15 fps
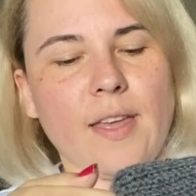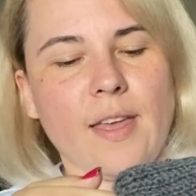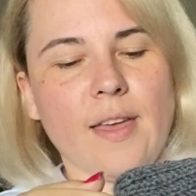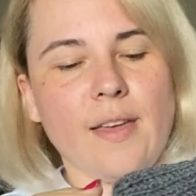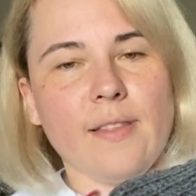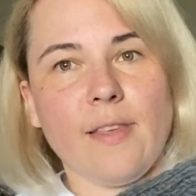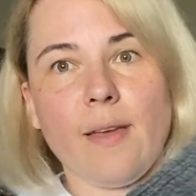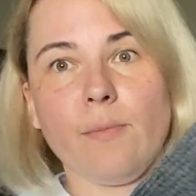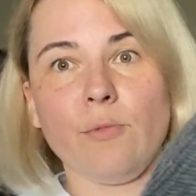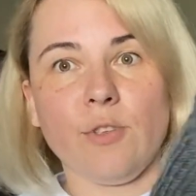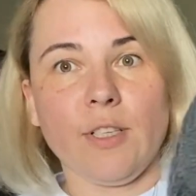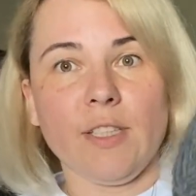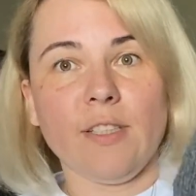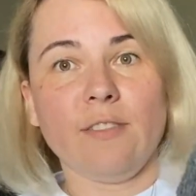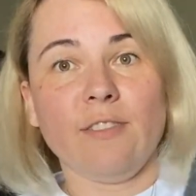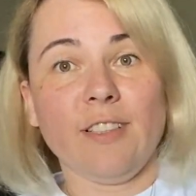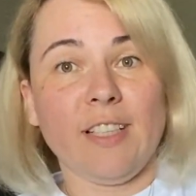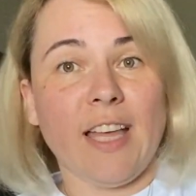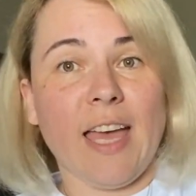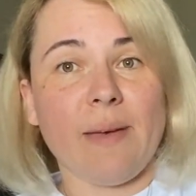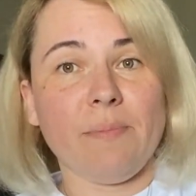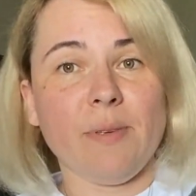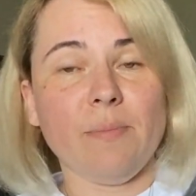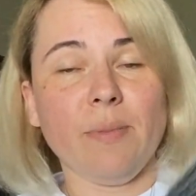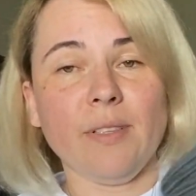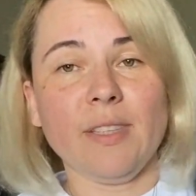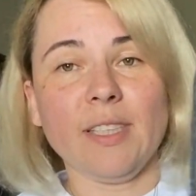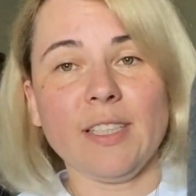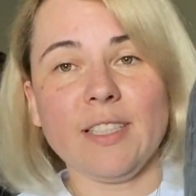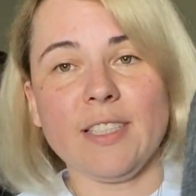and I'm already really happy
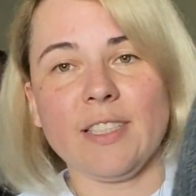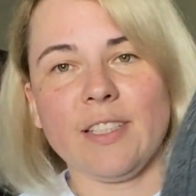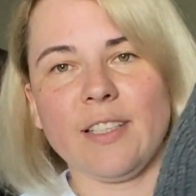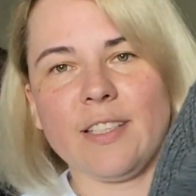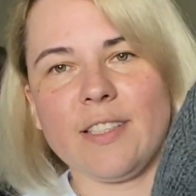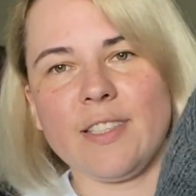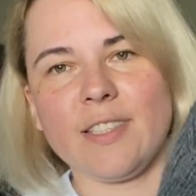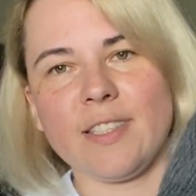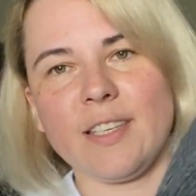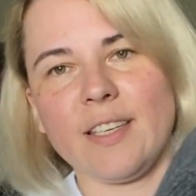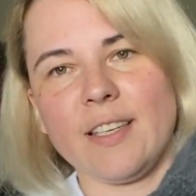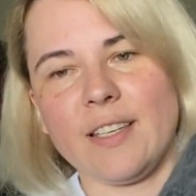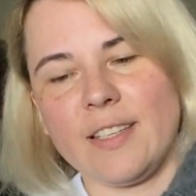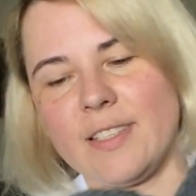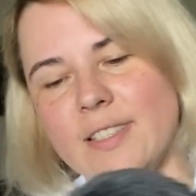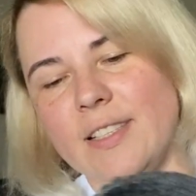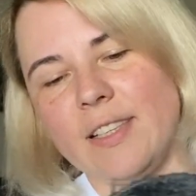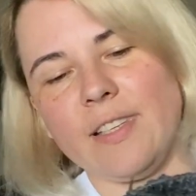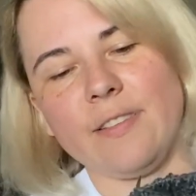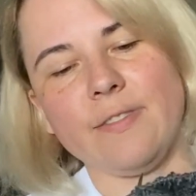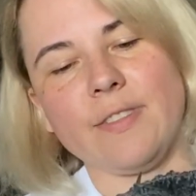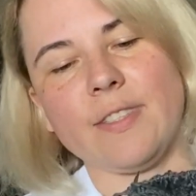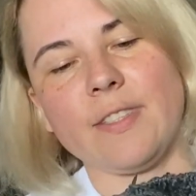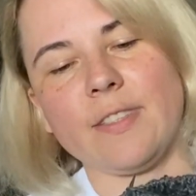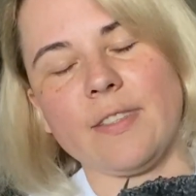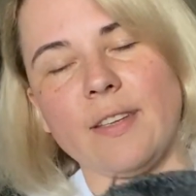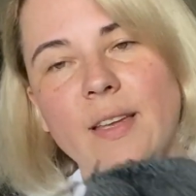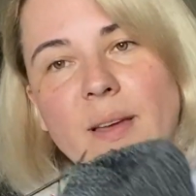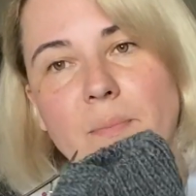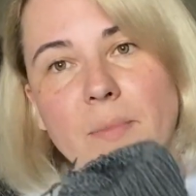about this because sleeves
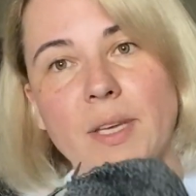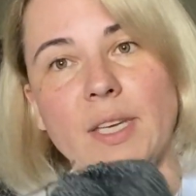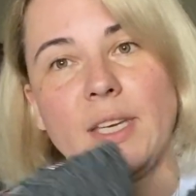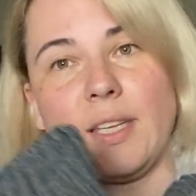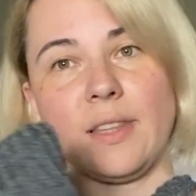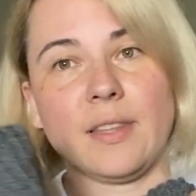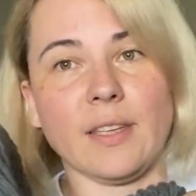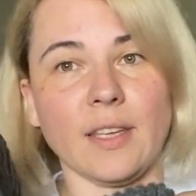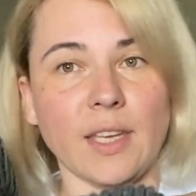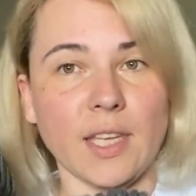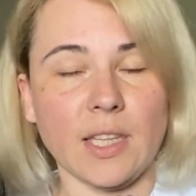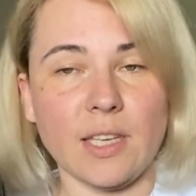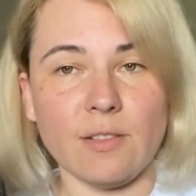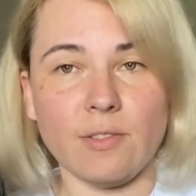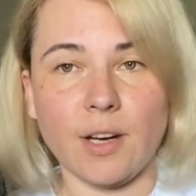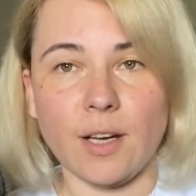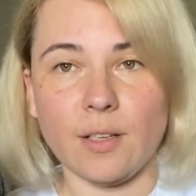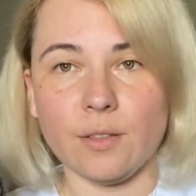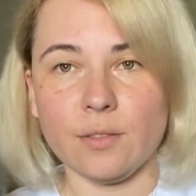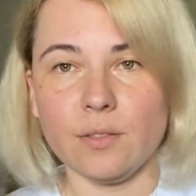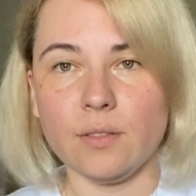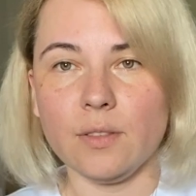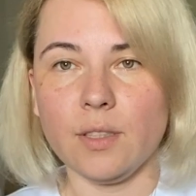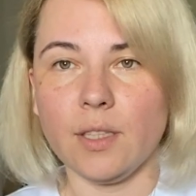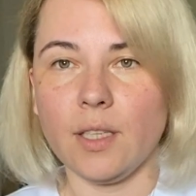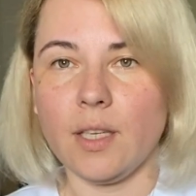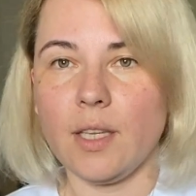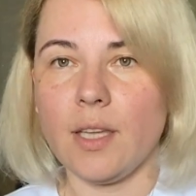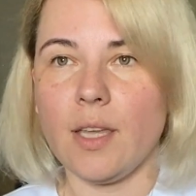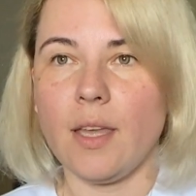I'm making in a round,
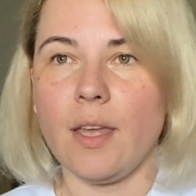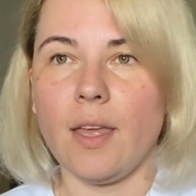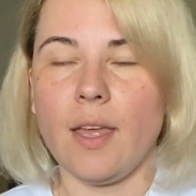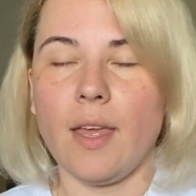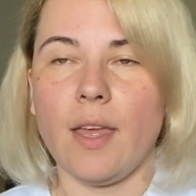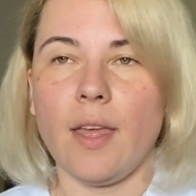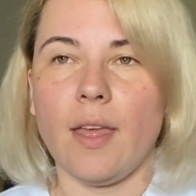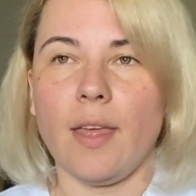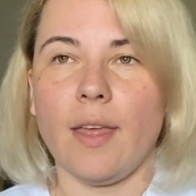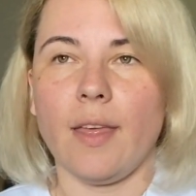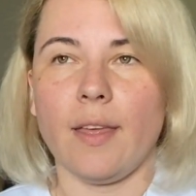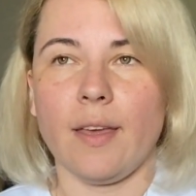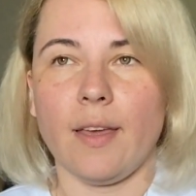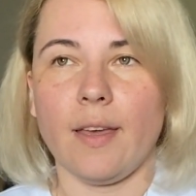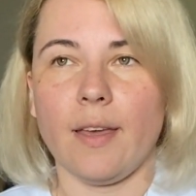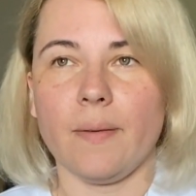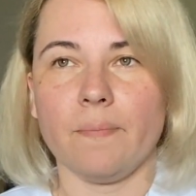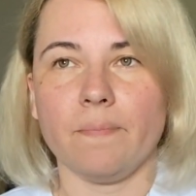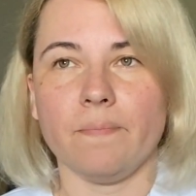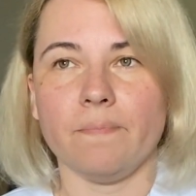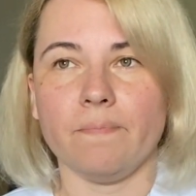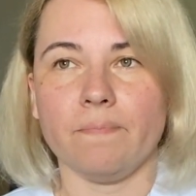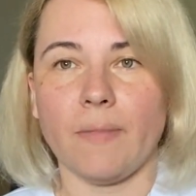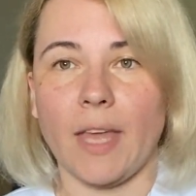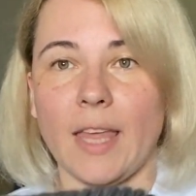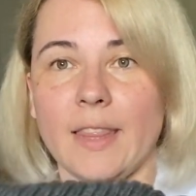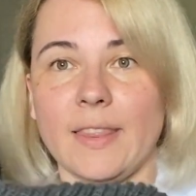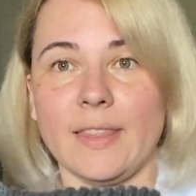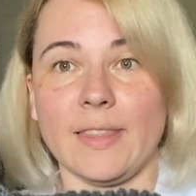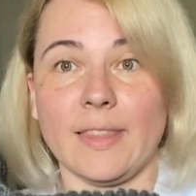and
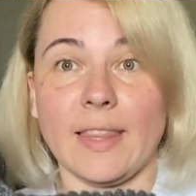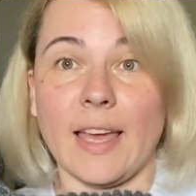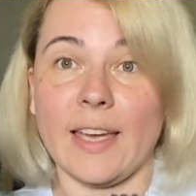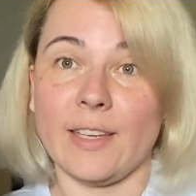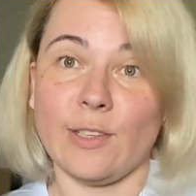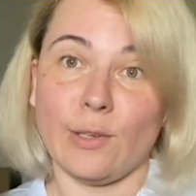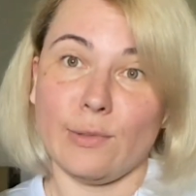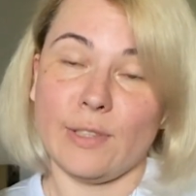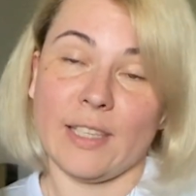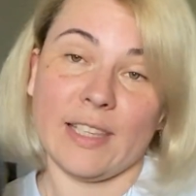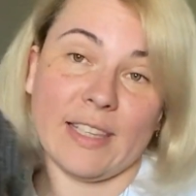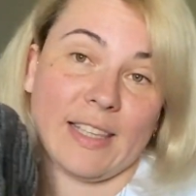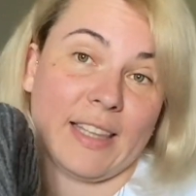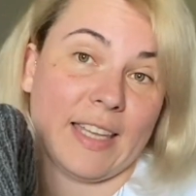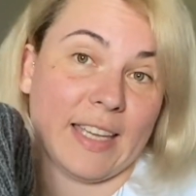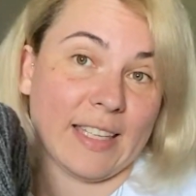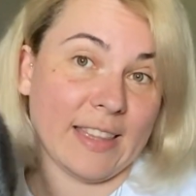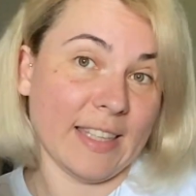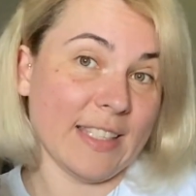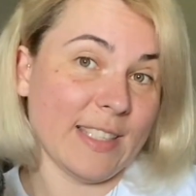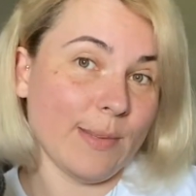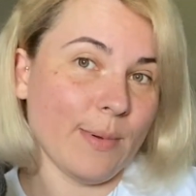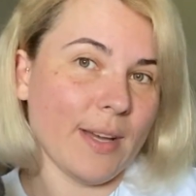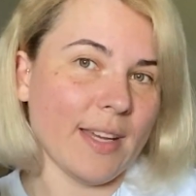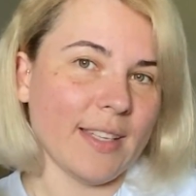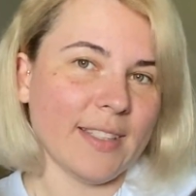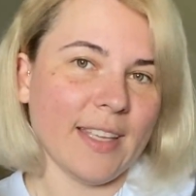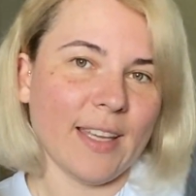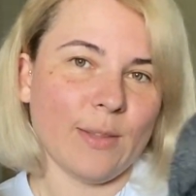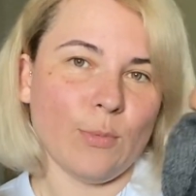I know that like this
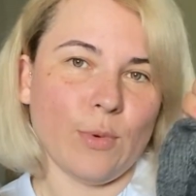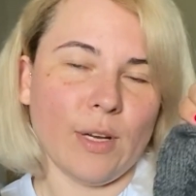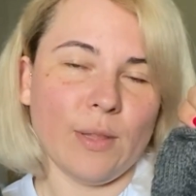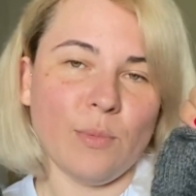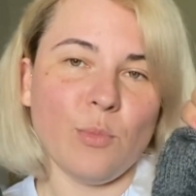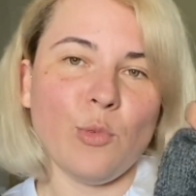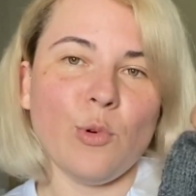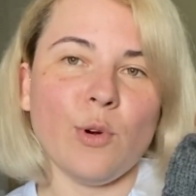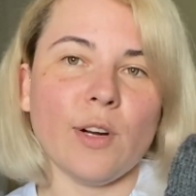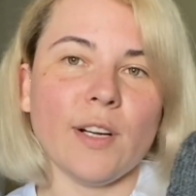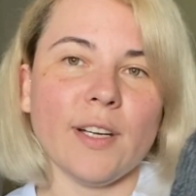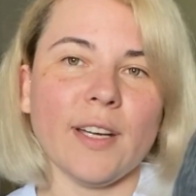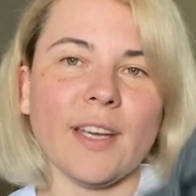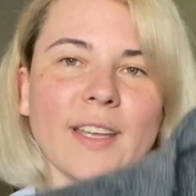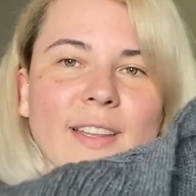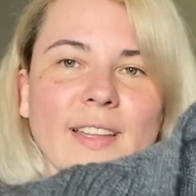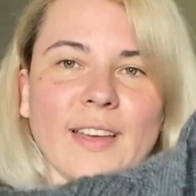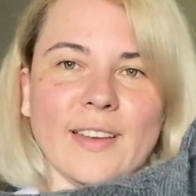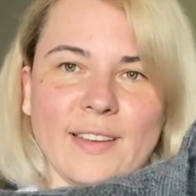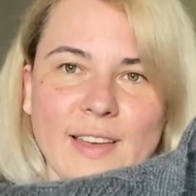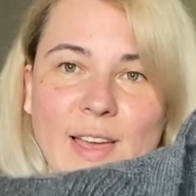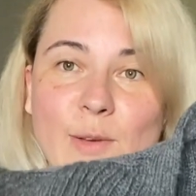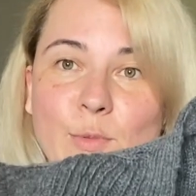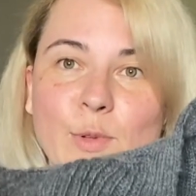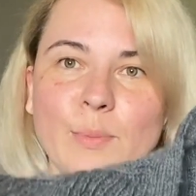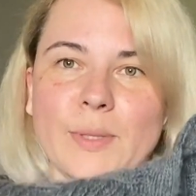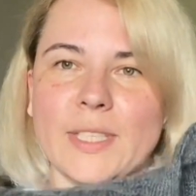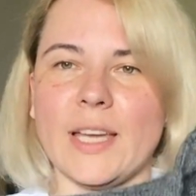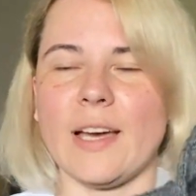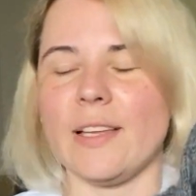one and one more and I will be
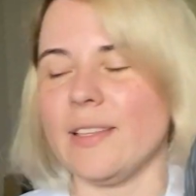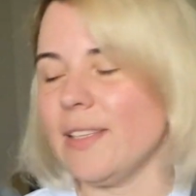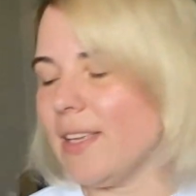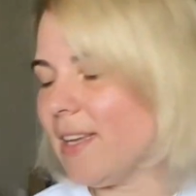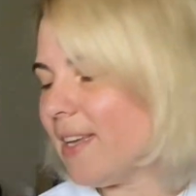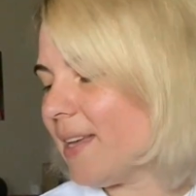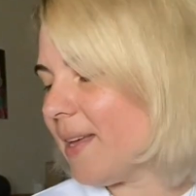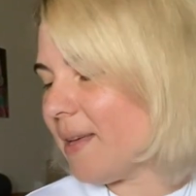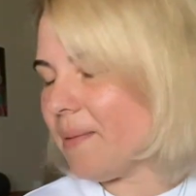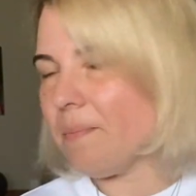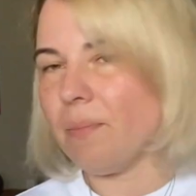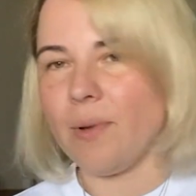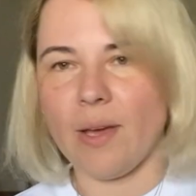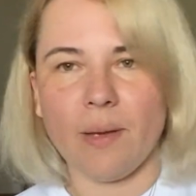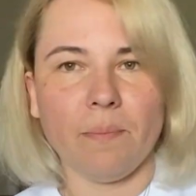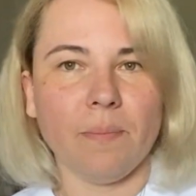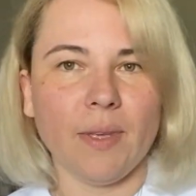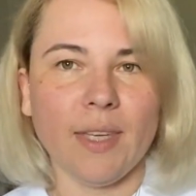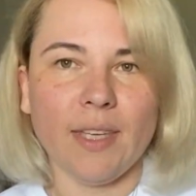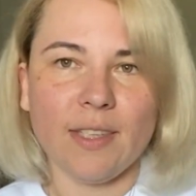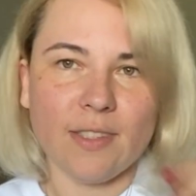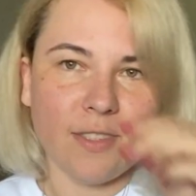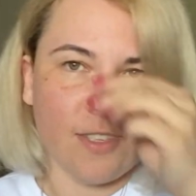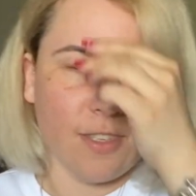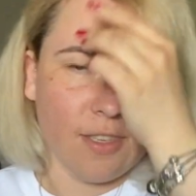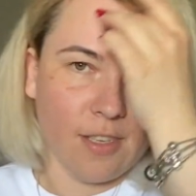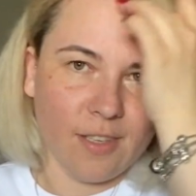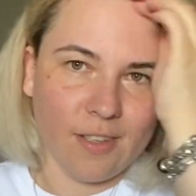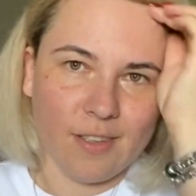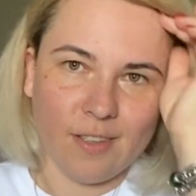done. My biggest
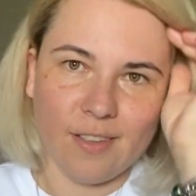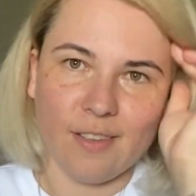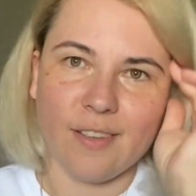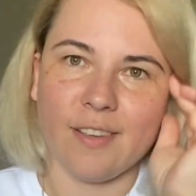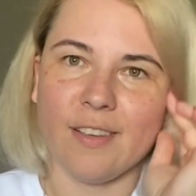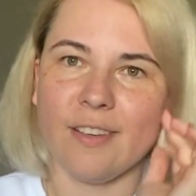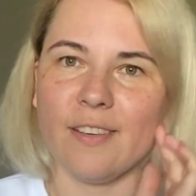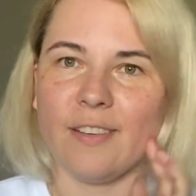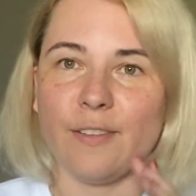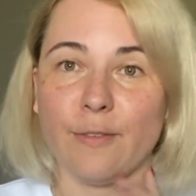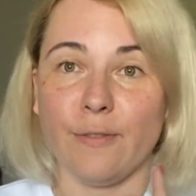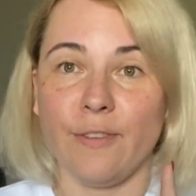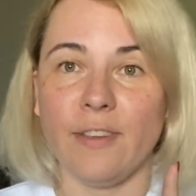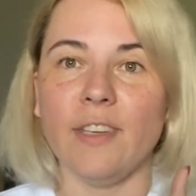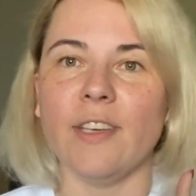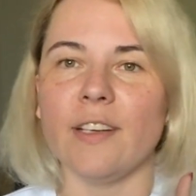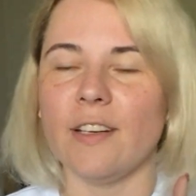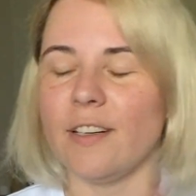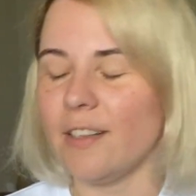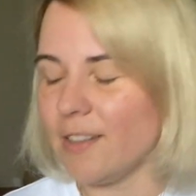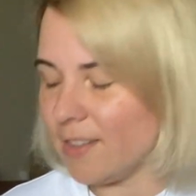fear